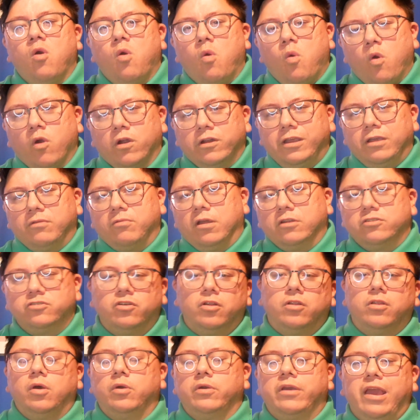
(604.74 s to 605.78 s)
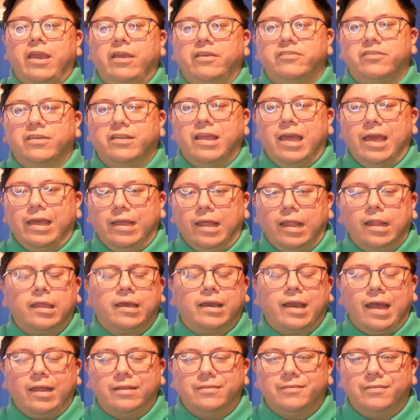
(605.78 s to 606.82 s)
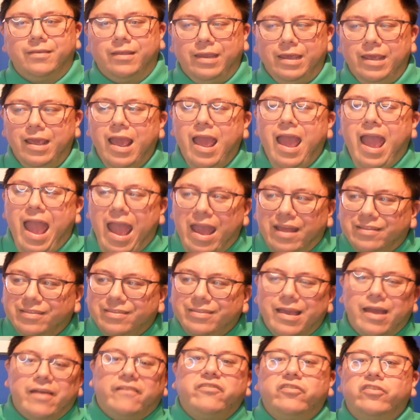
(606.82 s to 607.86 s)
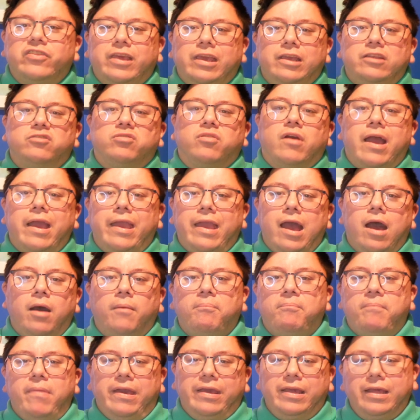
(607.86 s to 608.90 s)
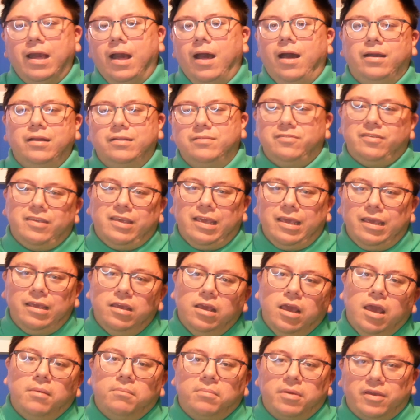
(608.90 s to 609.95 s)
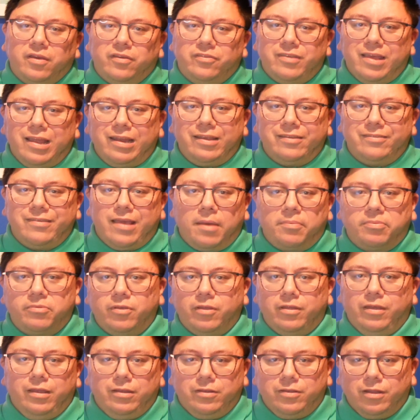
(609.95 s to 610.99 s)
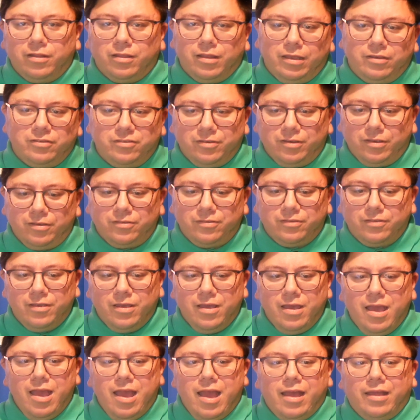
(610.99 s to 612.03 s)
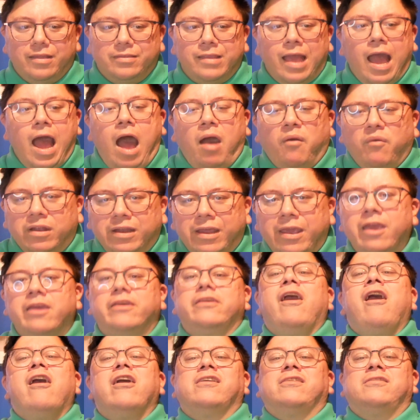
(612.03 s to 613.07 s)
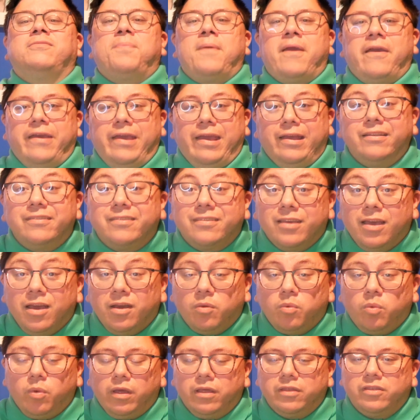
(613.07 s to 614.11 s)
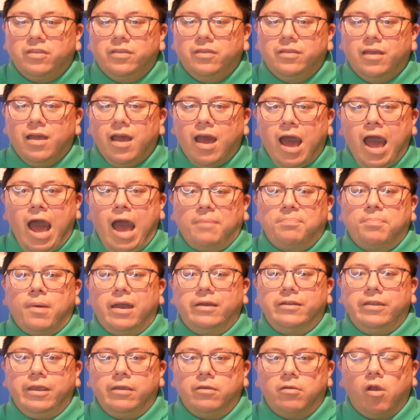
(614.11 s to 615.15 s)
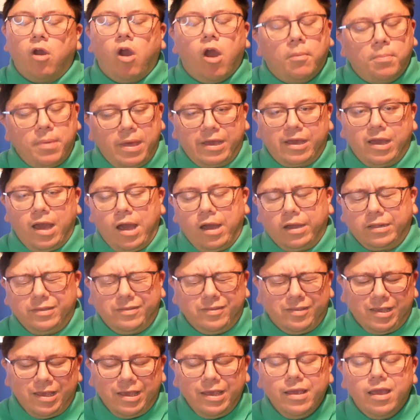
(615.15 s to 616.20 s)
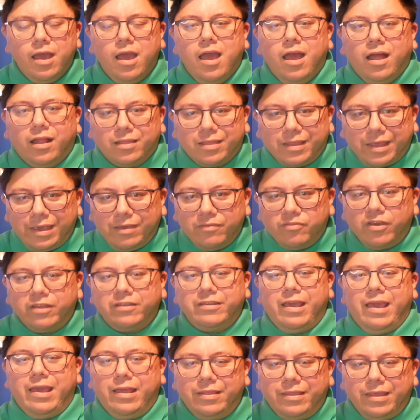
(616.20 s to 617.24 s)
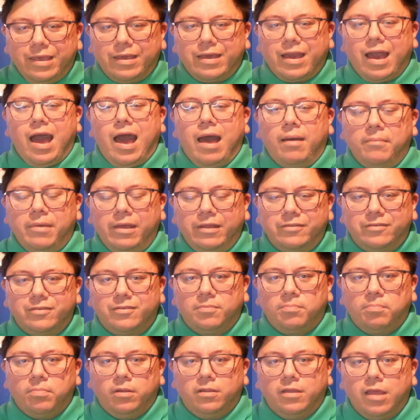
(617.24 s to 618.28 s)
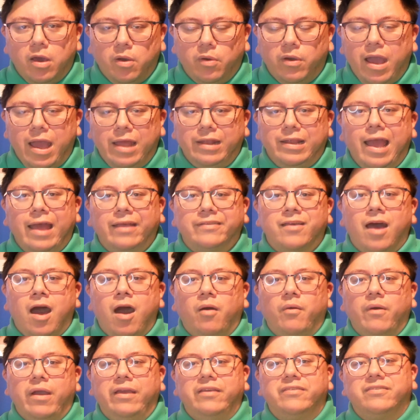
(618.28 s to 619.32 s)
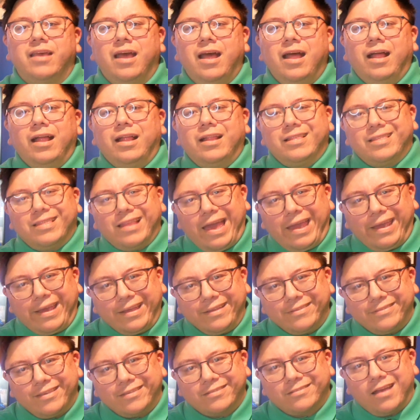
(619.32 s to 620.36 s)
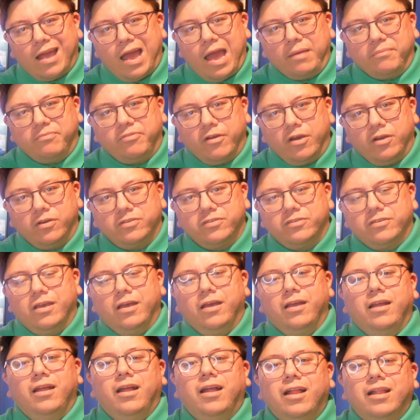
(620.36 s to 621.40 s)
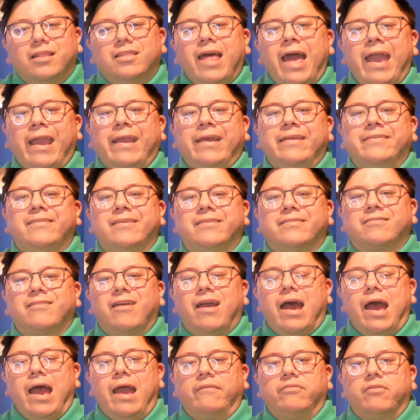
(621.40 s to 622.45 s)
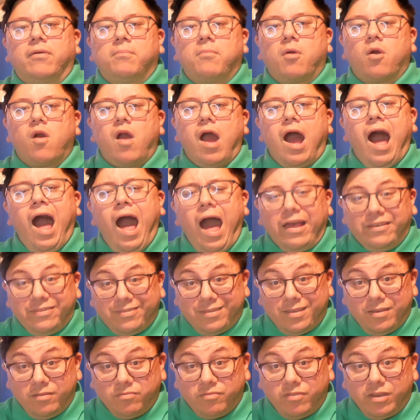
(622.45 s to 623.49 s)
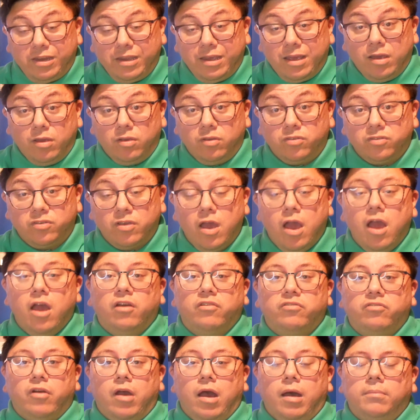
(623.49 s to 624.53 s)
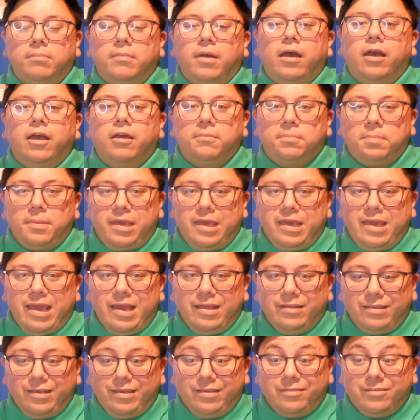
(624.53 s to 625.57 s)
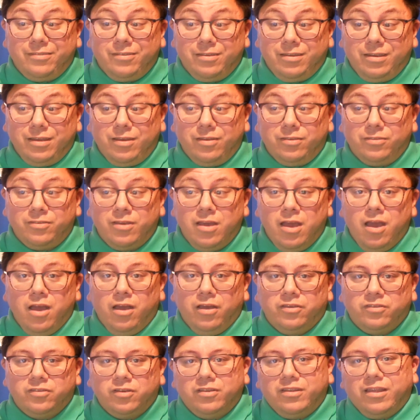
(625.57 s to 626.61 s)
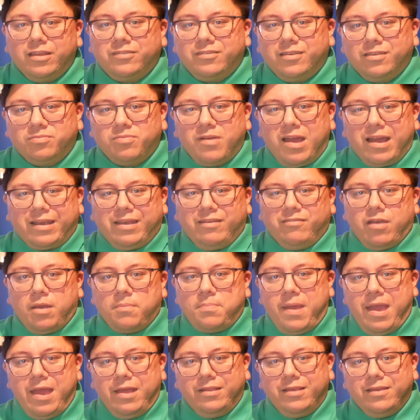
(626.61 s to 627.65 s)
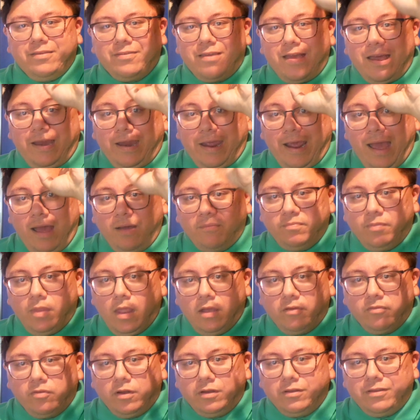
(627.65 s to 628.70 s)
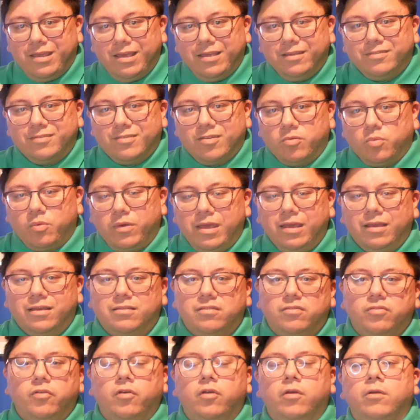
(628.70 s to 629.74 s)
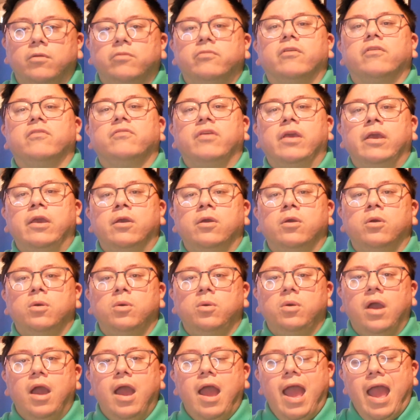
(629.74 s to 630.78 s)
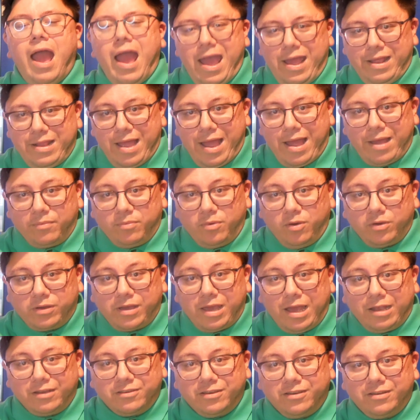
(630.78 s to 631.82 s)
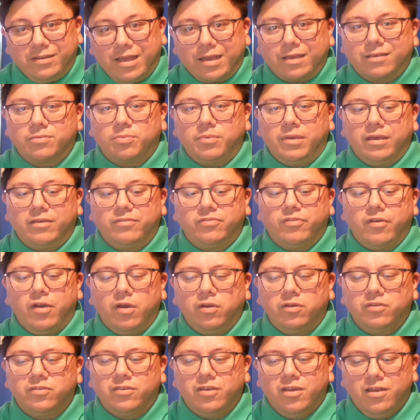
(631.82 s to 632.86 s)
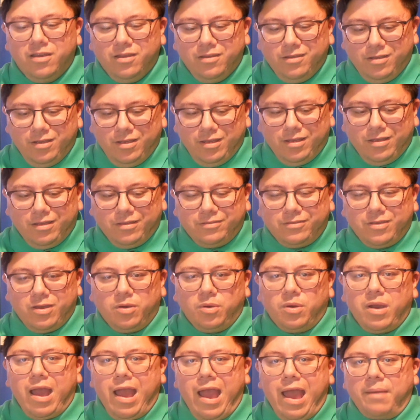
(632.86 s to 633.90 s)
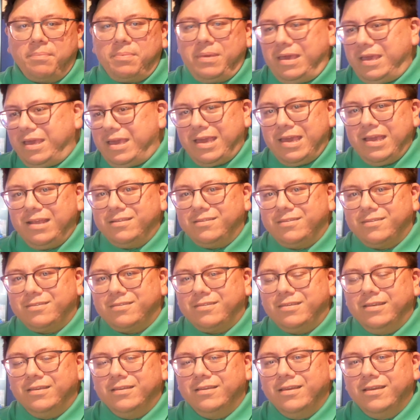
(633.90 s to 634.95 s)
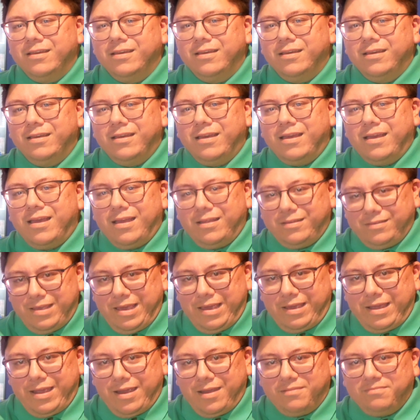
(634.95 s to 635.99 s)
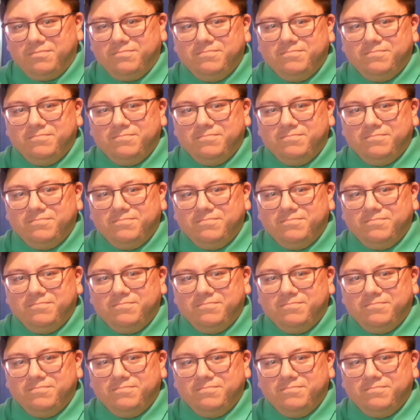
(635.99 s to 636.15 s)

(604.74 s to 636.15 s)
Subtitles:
or the original location at Ellicott City, and definitely try out Bengang tea because that is absolutely delicious. Now, I want to hear your experience with Hotpot Hero or Bengang tea. Leave it in the comments below. And as always, like and subscribe, folks. Like and subscribe for more awesome videos from P&D Studios. So this is Rocky Red Panda signing out for this week's food review. And I will catch you next week, folks. So happy eats. Take care.